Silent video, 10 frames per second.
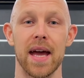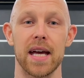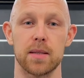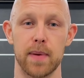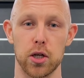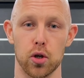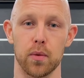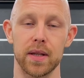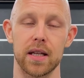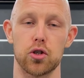especially
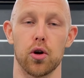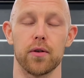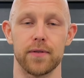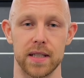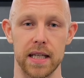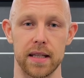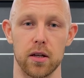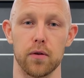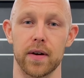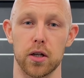with that shoulder fatigue
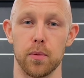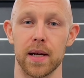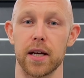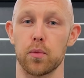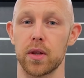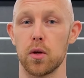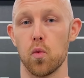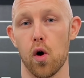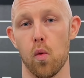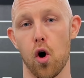that you've accumulated with the
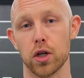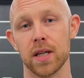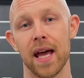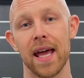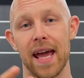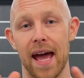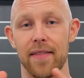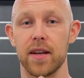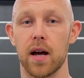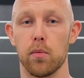wall walks
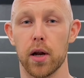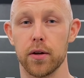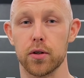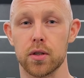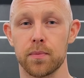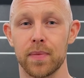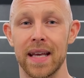and the double unders.